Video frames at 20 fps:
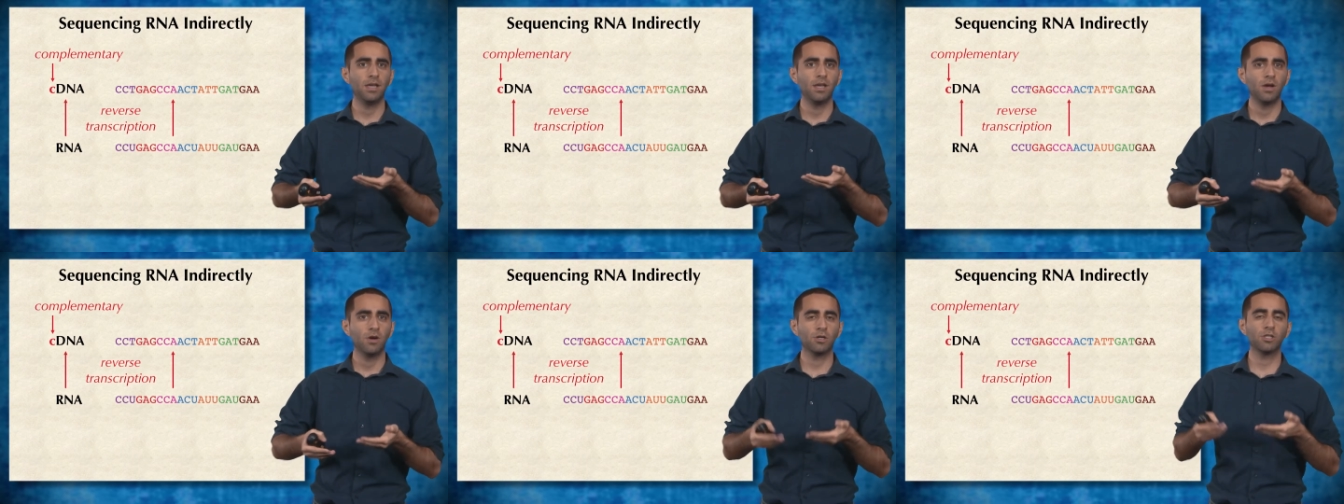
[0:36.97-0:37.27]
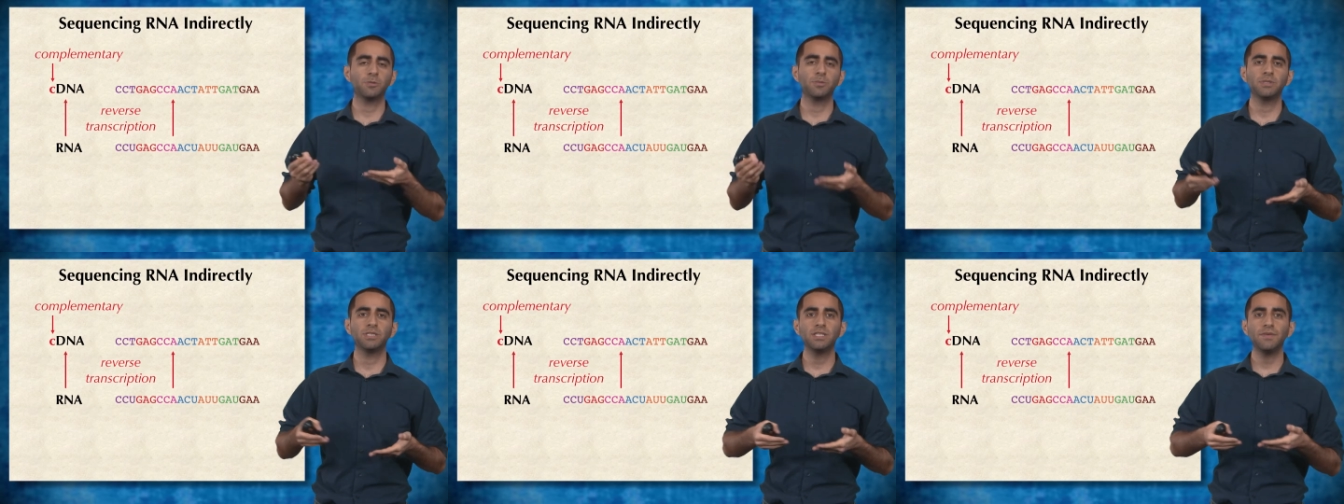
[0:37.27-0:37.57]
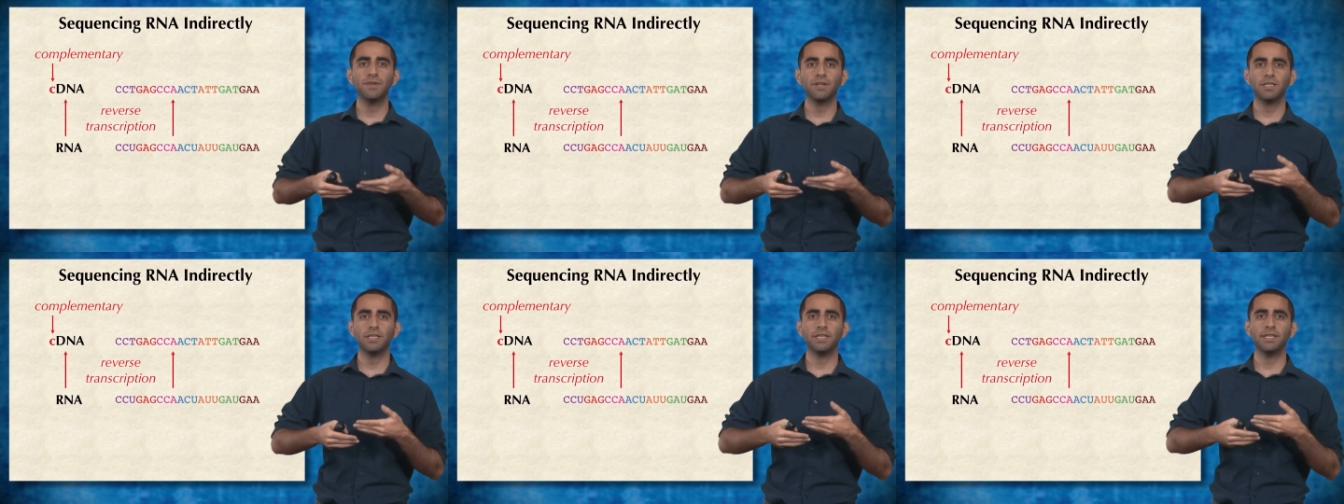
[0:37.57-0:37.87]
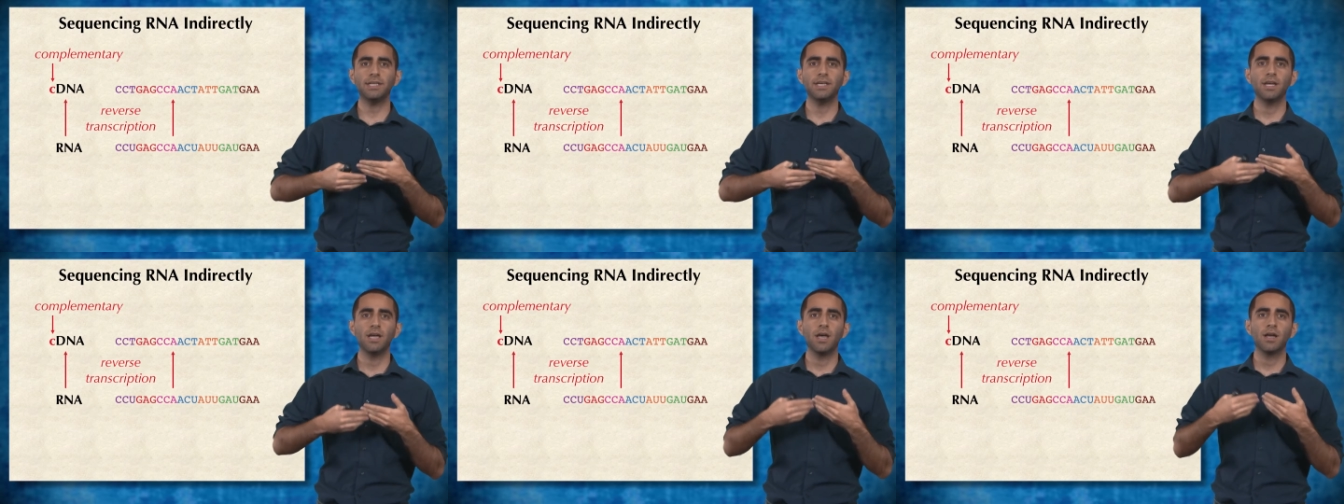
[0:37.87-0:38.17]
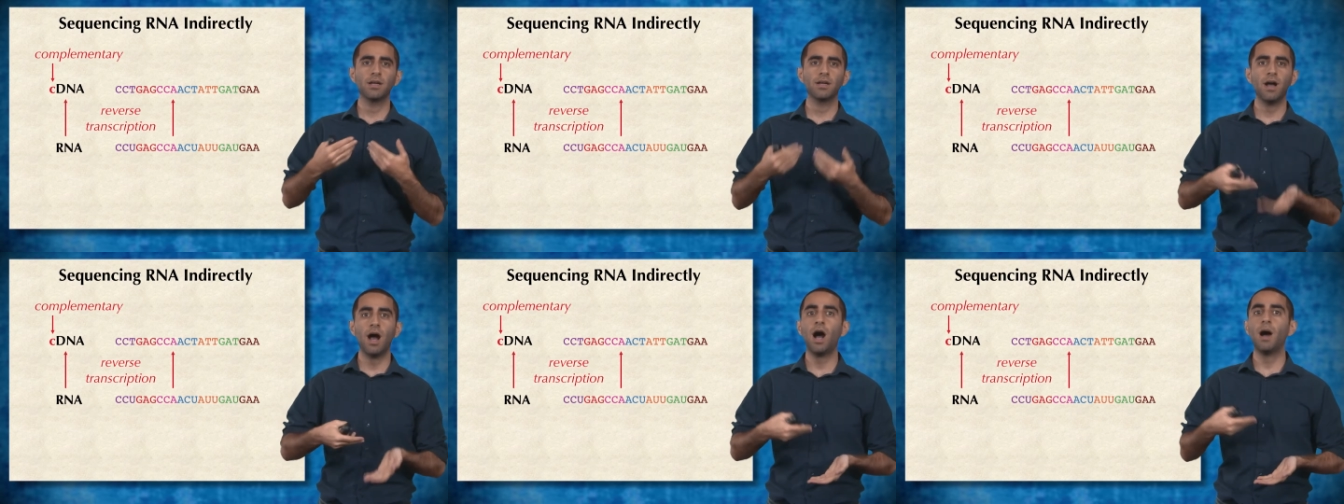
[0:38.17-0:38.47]
or specifically
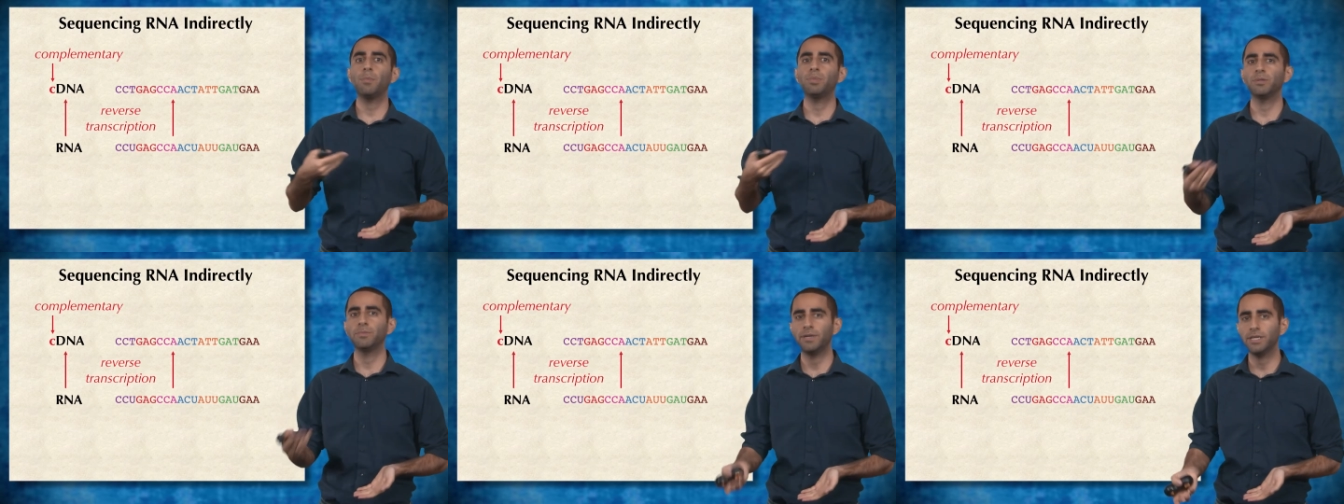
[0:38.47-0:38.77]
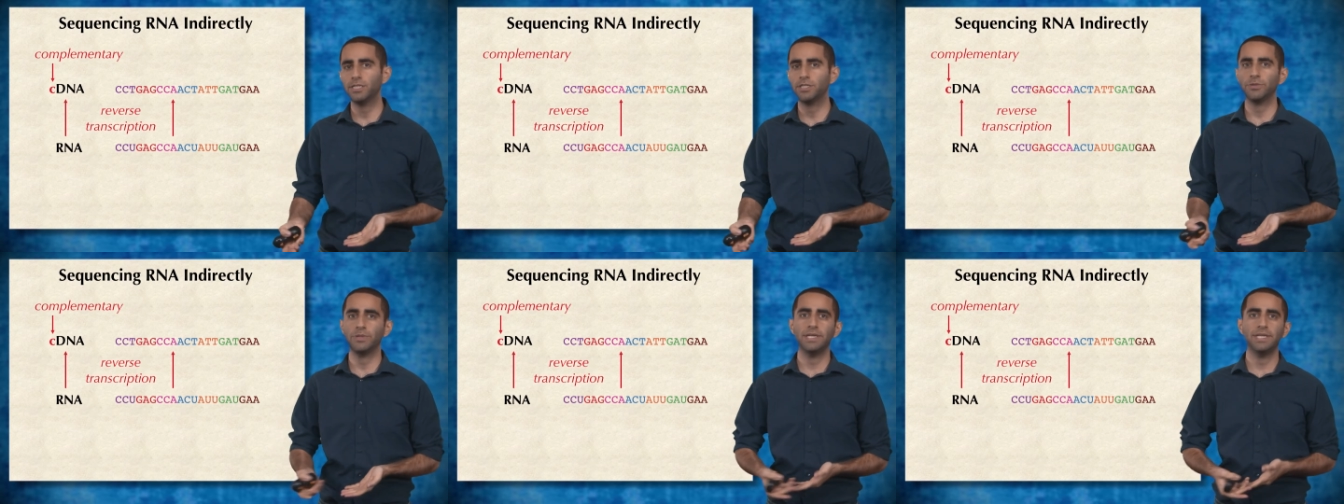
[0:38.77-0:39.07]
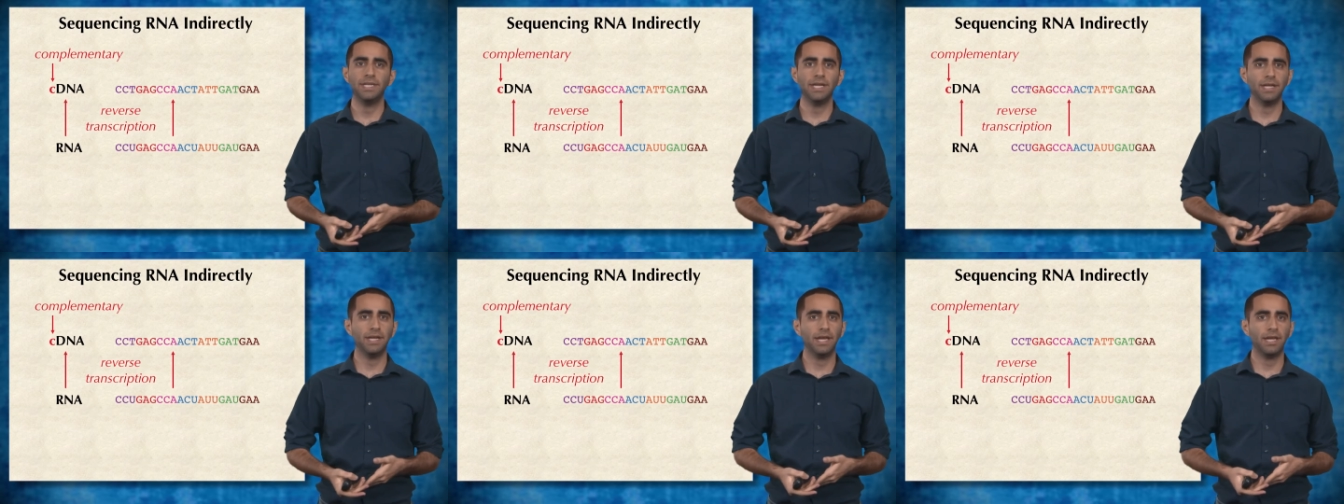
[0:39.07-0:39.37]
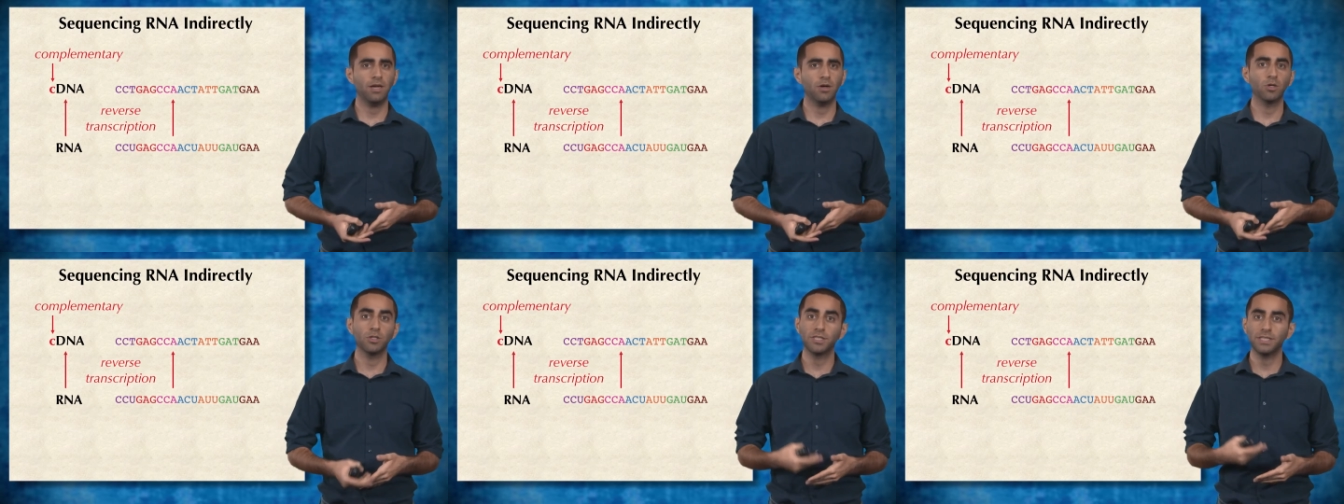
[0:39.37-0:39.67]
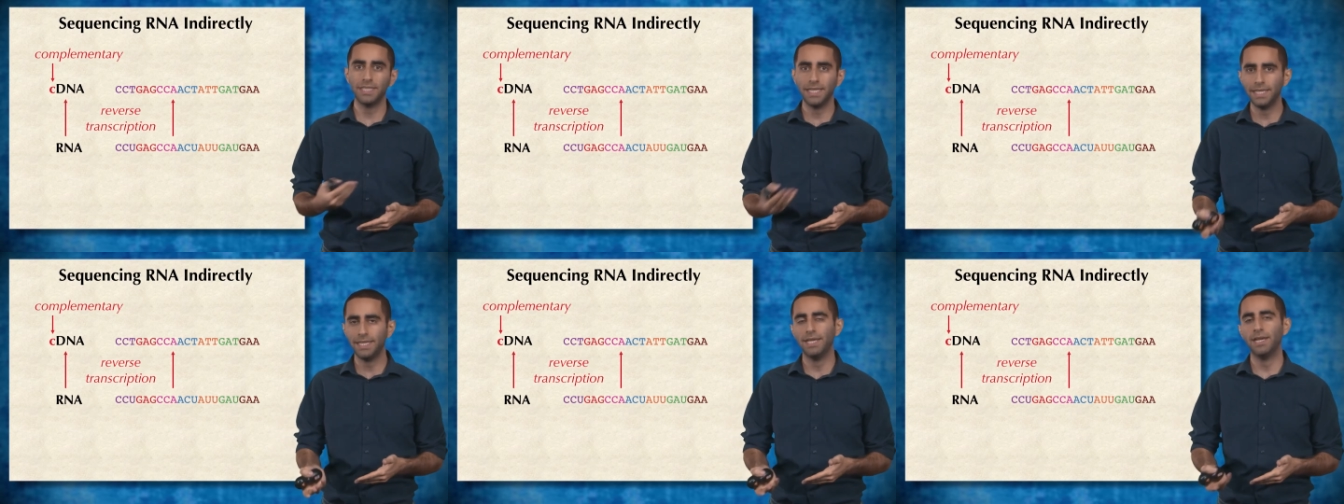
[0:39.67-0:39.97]
complementary DNA, or
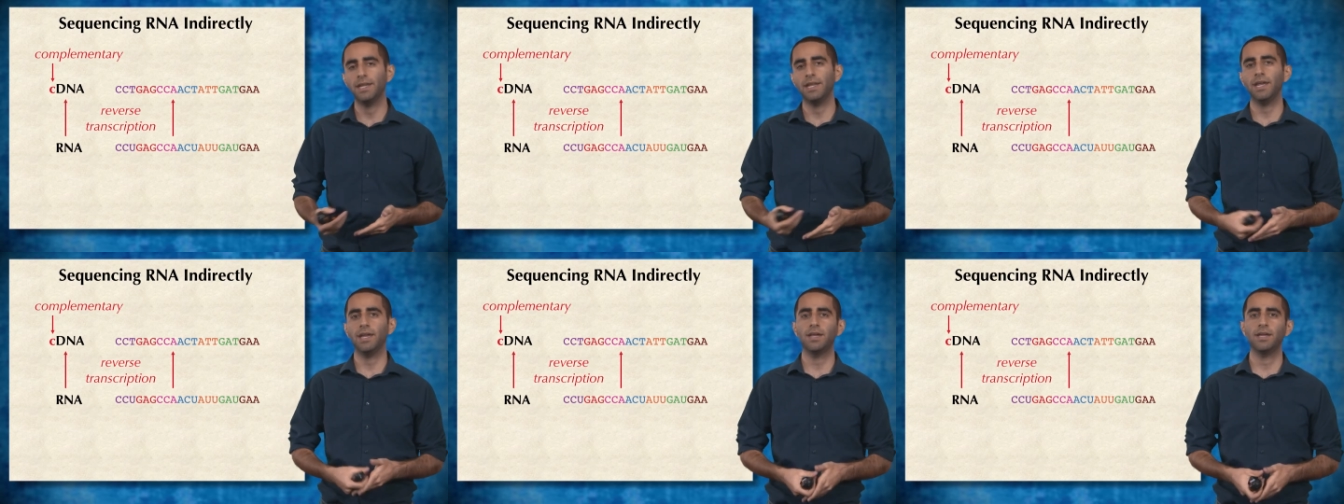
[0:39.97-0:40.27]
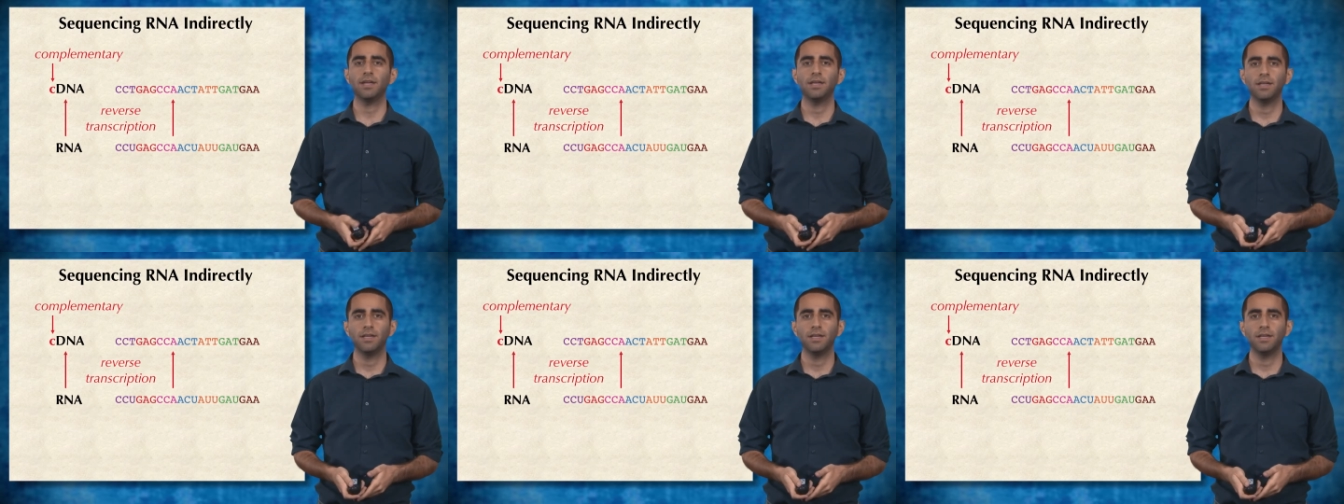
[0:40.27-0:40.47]
cDNA.